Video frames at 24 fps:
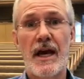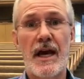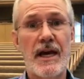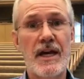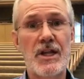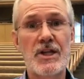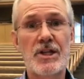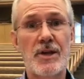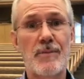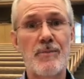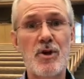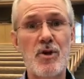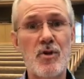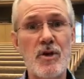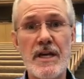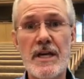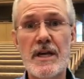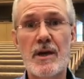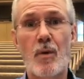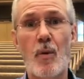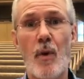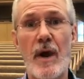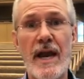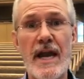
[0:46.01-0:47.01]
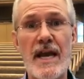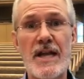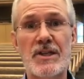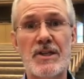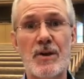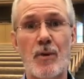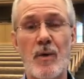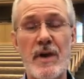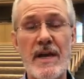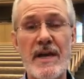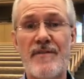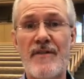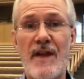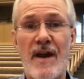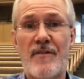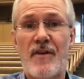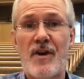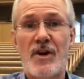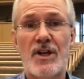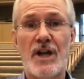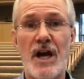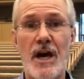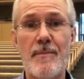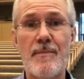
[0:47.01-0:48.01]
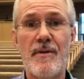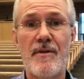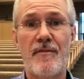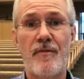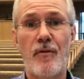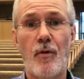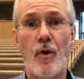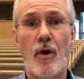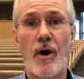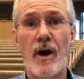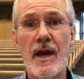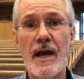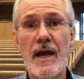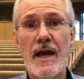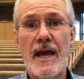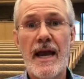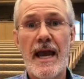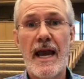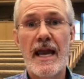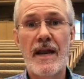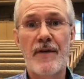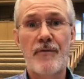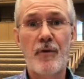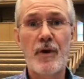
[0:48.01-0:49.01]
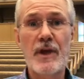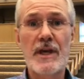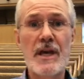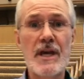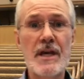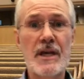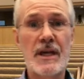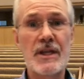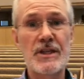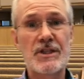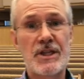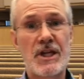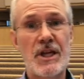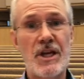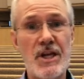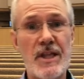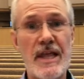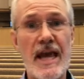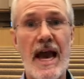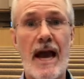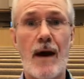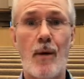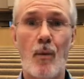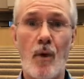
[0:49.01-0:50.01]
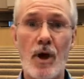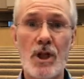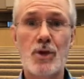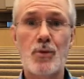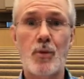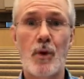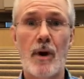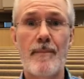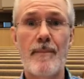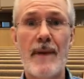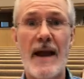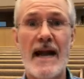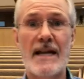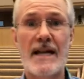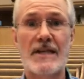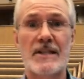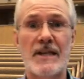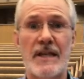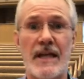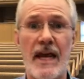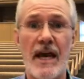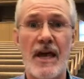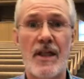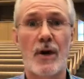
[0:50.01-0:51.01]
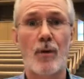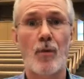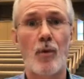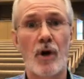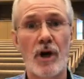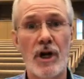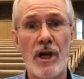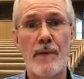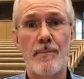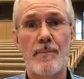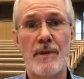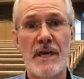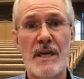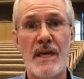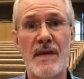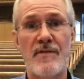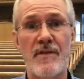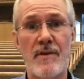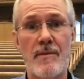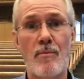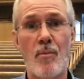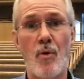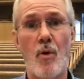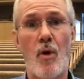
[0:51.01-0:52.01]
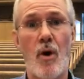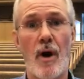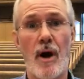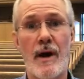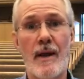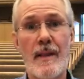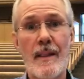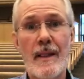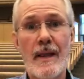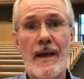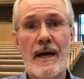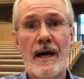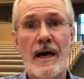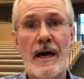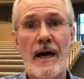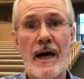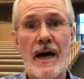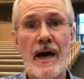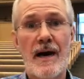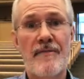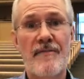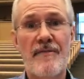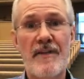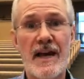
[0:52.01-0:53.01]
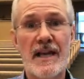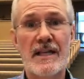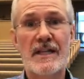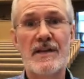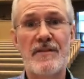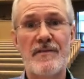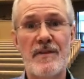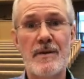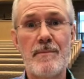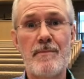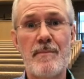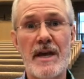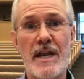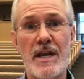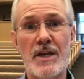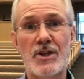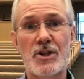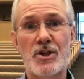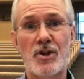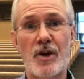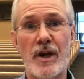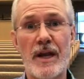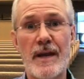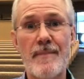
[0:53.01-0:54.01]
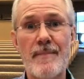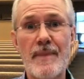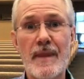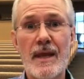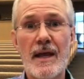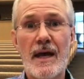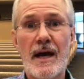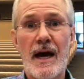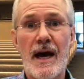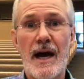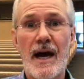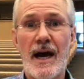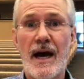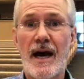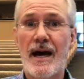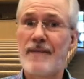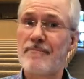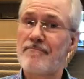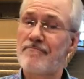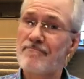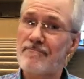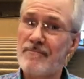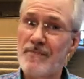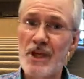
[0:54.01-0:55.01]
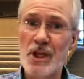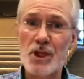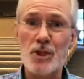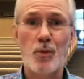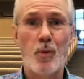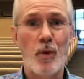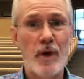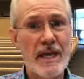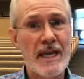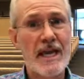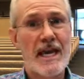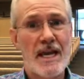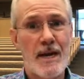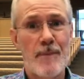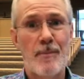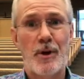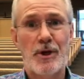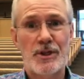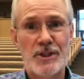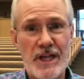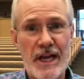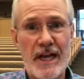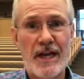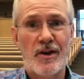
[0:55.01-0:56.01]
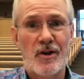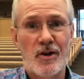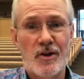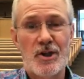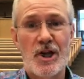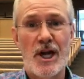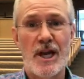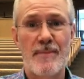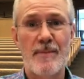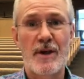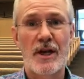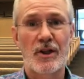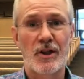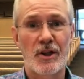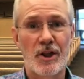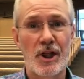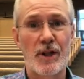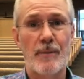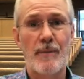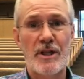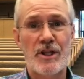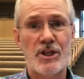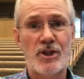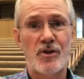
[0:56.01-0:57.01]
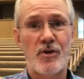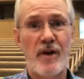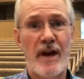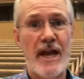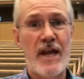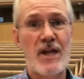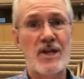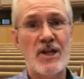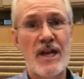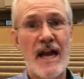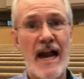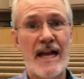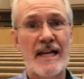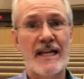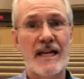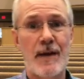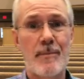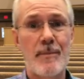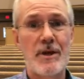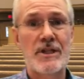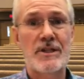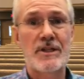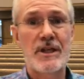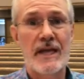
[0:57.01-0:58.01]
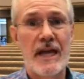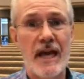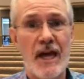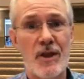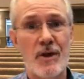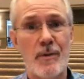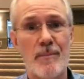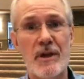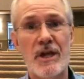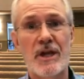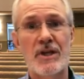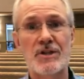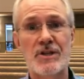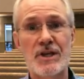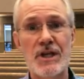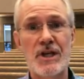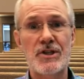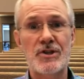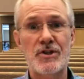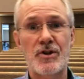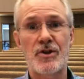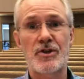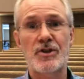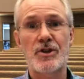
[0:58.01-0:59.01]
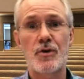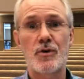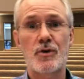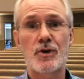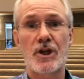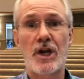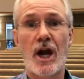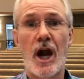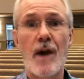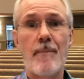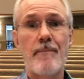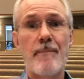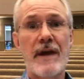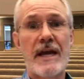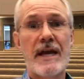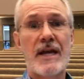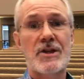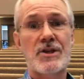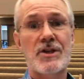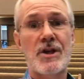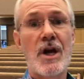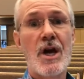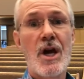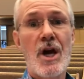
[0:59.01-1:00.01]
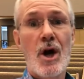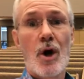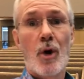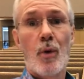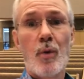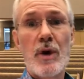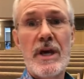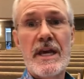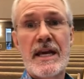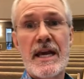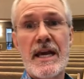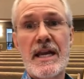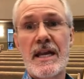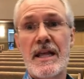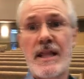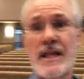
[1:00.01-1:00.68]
in some unique ways that we've never done before, and if we can continue that once we're back together, we're going to be even more effective in ministry. This weekend in particular is going to be a little bit strange not coming together, because Easter is usually our biggest weekend